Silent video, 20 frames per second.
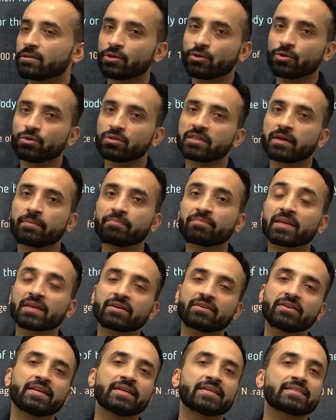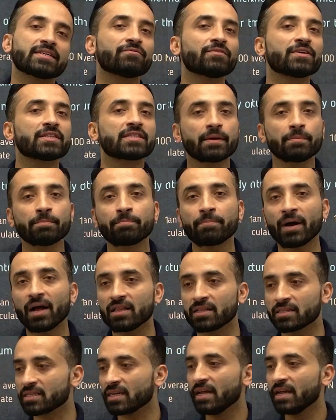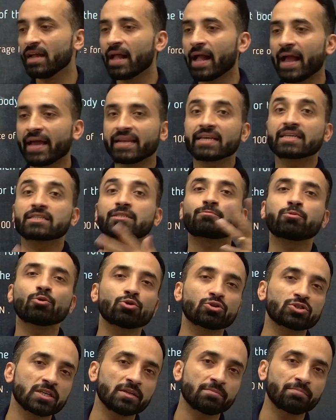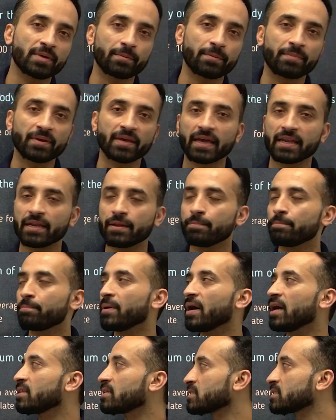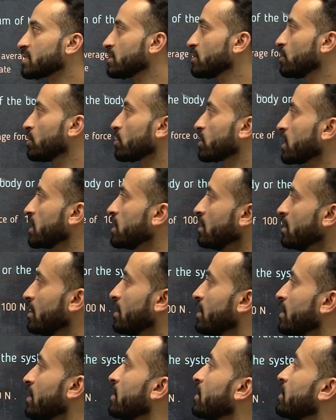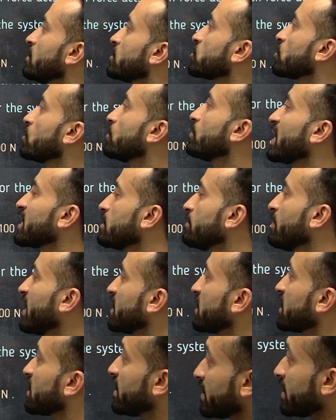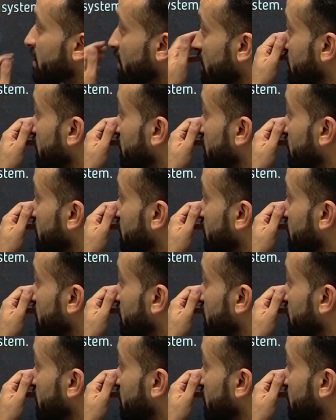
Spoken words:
something related with impulse. An explosion may be an impulse. Okay. So mathematically it is the